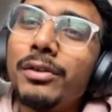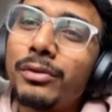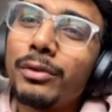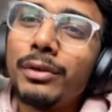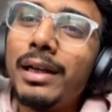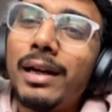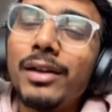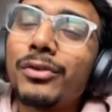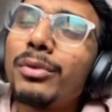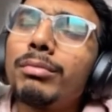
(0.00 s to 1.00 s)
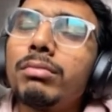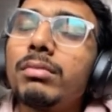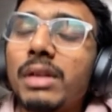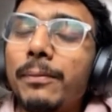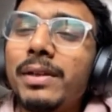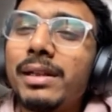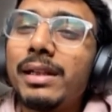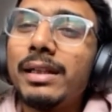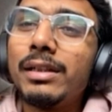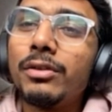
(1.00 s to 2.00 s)
So
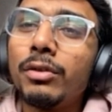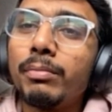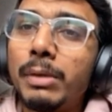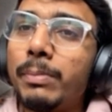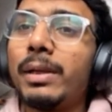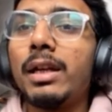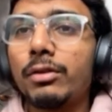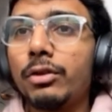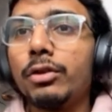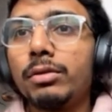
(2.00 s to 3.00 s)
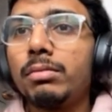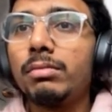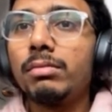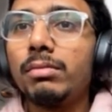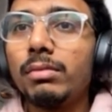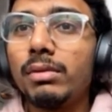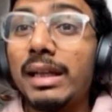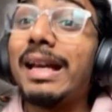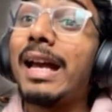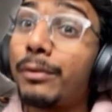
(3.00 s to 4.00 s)
definitely, people are good. Right.
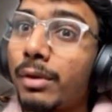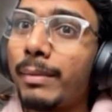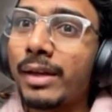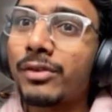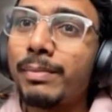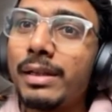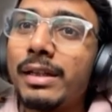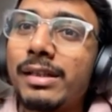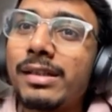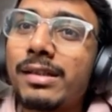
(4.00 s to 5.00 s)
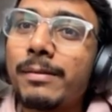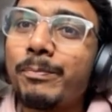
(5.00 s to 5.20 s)
They have some experience.